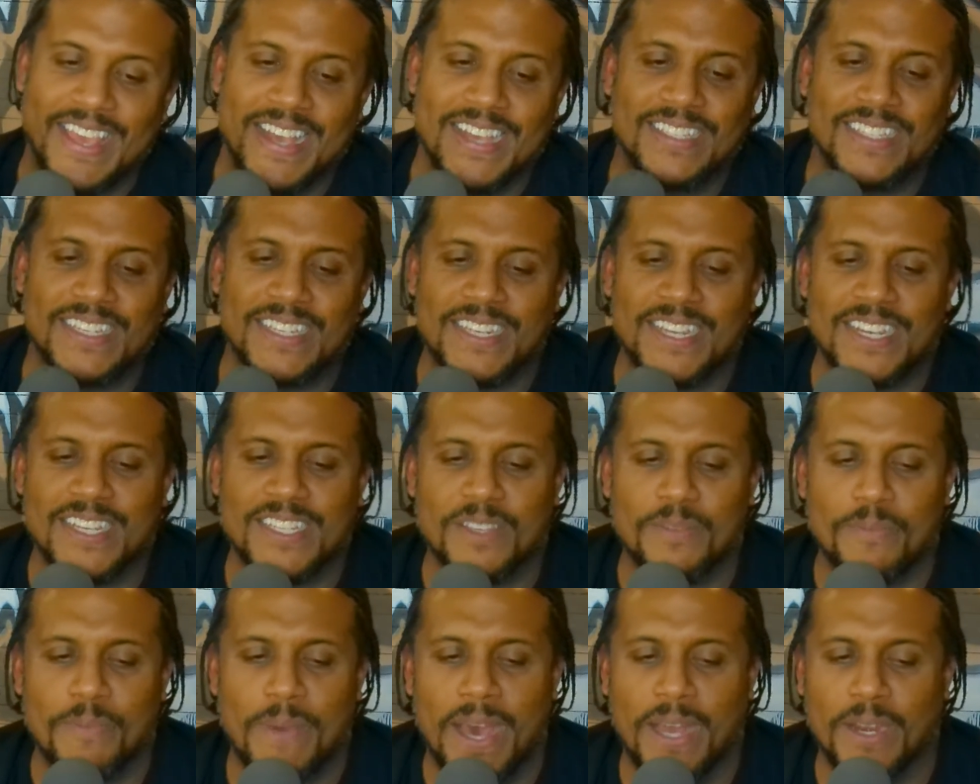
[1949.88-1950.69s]
I guess it
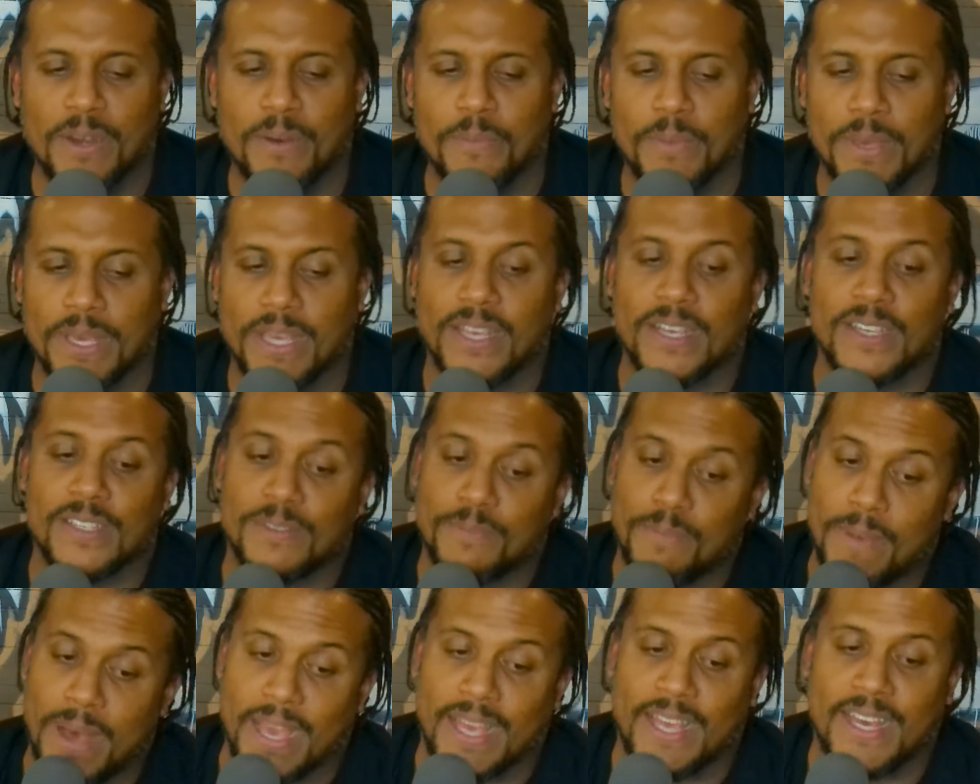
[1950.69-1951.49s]
doesn't matter
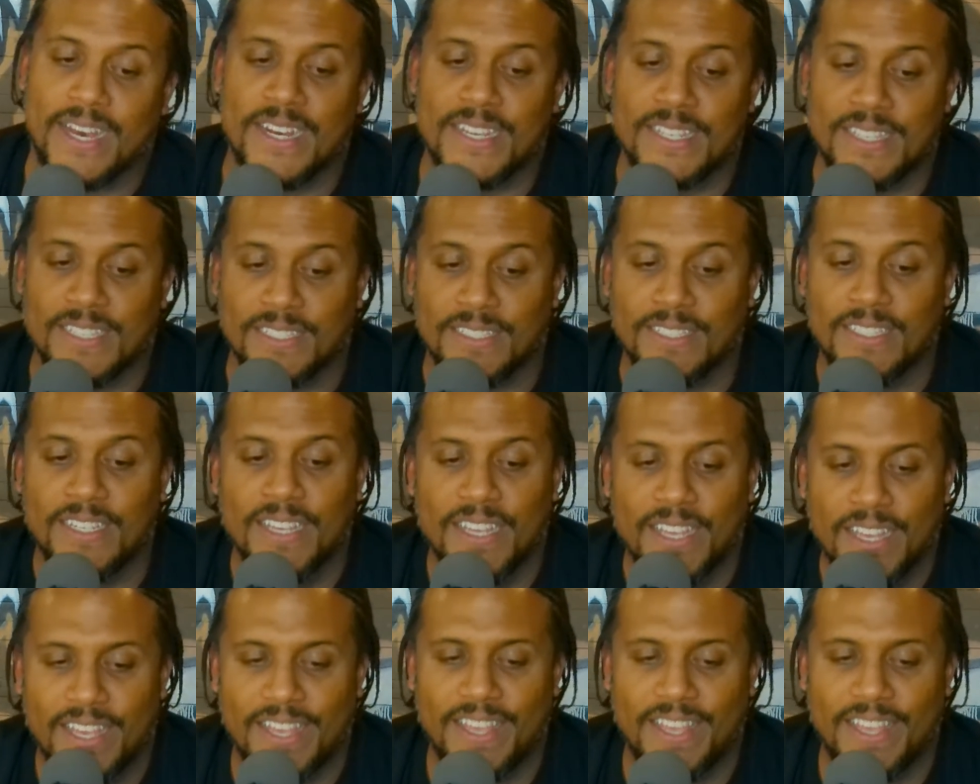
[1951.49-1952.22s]
because my cousin